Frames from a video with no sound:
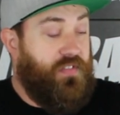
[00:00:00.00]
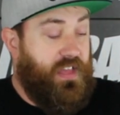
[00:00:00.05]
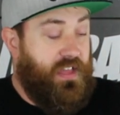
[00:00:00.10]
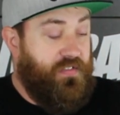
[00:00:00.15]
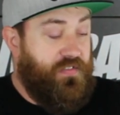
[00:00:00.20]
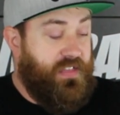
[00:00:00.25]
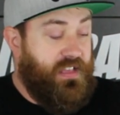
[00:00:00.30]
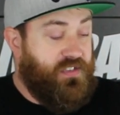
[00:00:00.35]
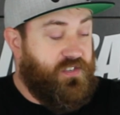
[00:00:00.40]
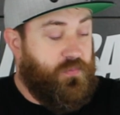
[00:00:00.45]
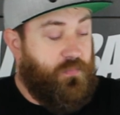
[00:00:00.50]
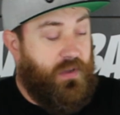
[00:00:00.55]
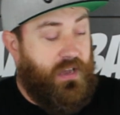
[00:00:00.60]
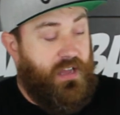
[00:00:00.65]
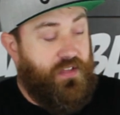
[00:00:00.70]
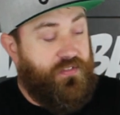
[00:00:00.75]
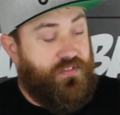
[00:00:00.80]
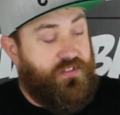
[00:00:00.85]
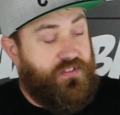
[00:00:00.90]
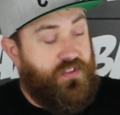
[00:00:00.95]
than this
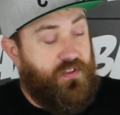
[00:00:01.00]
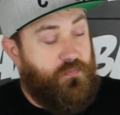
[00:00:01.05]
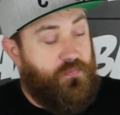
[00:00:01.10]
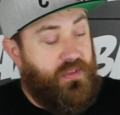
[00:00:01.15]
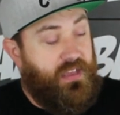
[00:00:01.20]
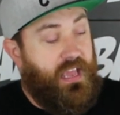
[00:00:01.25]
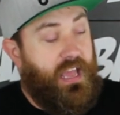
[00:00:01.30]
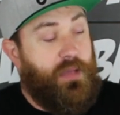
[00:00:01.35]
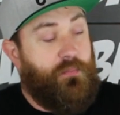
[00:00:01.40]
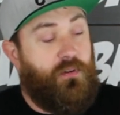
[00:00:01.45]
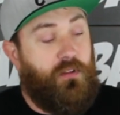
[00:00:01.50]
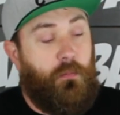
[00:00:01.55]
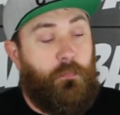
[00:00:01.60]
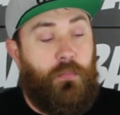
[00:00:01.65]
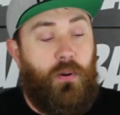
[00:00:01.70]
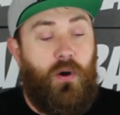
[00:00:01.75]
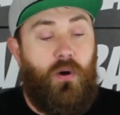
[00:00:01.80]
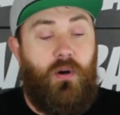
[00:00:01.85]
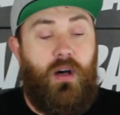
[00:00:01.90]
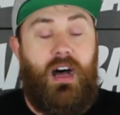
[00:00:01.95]
month to be able to
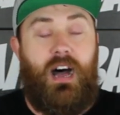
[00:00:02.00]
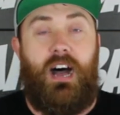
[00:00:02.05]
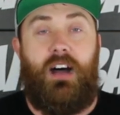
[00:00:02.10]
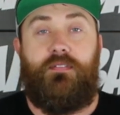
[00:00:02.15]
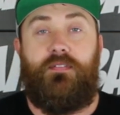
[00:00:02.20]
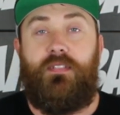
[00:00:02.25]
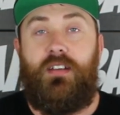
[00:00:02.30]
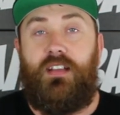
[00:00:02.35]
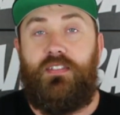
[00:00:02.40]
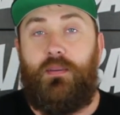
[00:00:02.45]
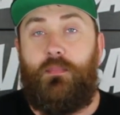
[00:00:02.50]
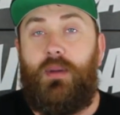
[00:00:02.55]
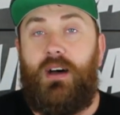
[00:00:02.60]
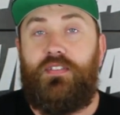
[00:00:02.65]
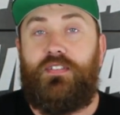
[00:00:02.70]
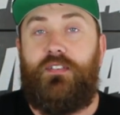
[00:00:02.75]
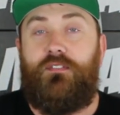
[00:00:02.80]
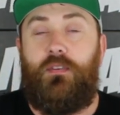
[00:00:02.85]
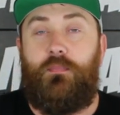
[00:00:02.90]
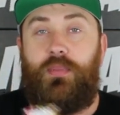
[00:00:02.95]
pull off on the
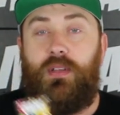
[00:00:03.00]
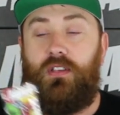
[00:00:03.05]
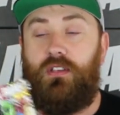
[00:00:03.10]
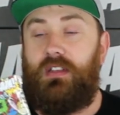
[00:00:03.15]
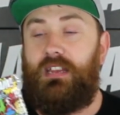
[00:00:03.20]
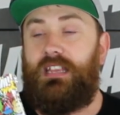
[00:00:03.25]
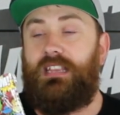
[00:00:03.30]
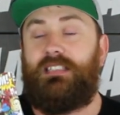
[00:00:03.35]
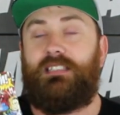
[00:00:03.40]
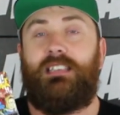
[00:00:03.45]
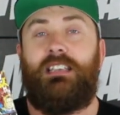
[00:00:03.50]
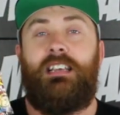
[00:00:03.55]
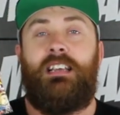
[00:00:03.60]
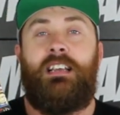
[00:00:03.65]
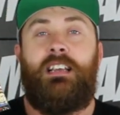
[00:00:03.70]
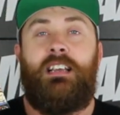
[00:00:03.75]
month of abilities,